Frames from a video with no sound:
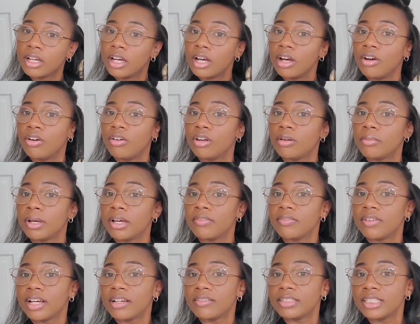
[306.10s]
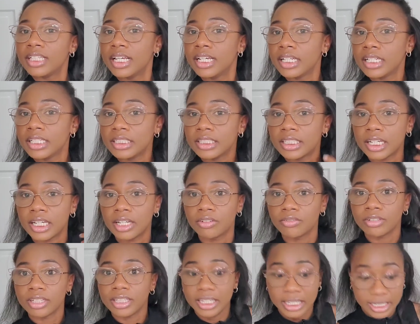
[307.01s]
Hold about 5 seconds and
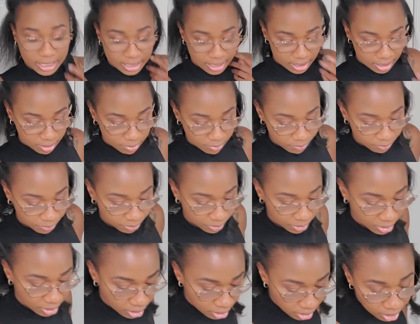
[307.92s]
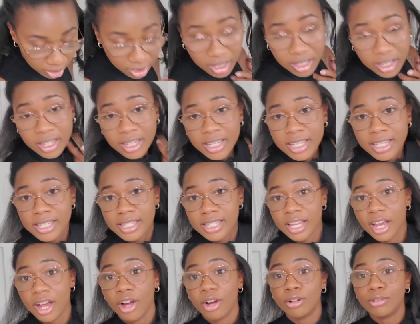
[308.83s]
release.
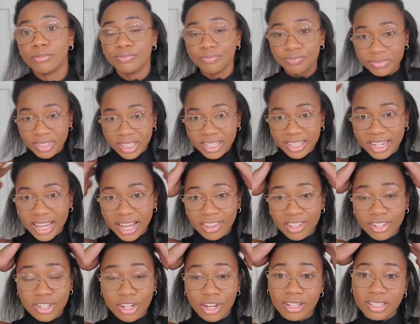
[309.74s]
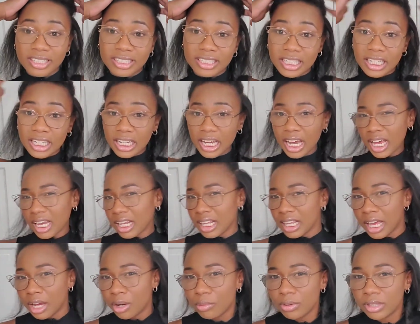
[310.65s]
So now that y'all see kind of
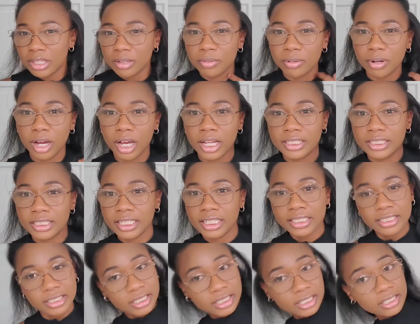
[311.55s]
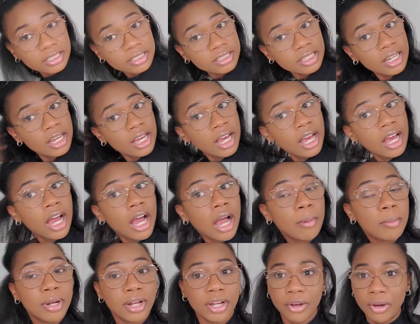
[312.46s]
like what the process is,
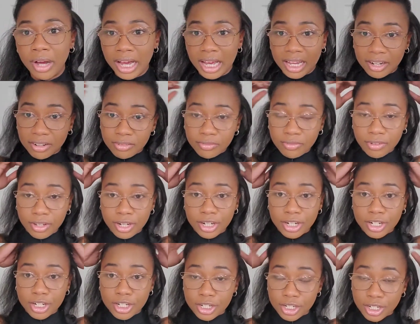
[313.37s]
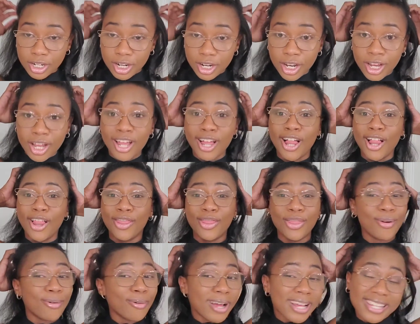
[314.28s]
I'm gonna go ahead and finish
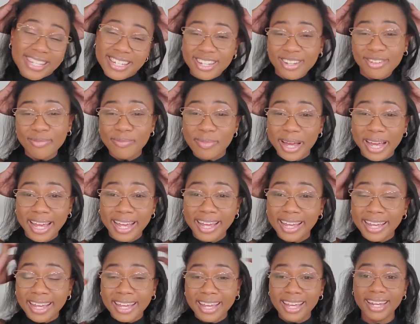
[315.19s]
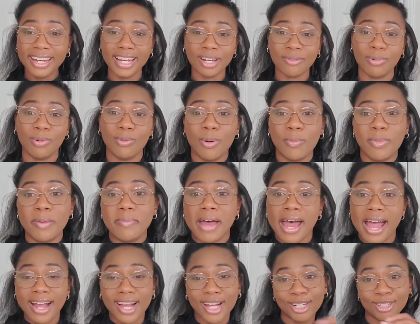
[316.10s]
the rest of my head and we'll be
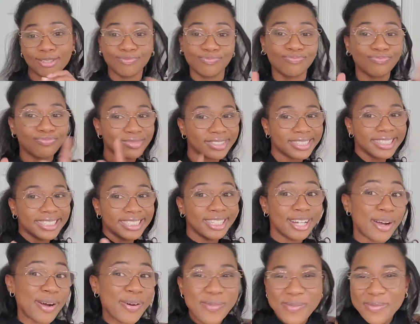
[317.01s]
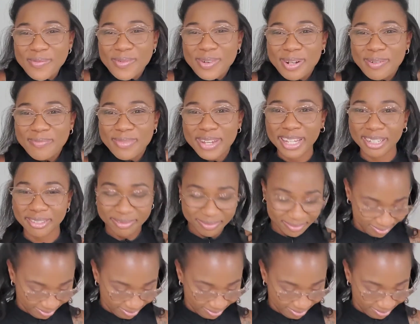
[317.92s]
back when I'm done.